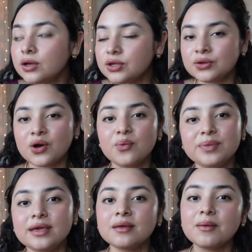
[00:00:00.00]
you know,
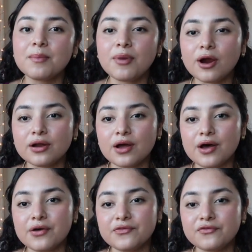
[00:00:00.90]
being part
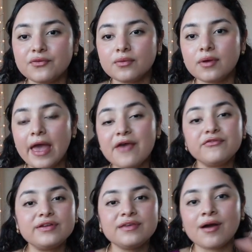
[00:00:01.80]
of
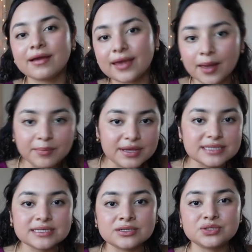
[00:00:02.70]
everything on
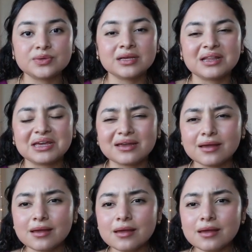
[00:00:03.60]
campus and doing like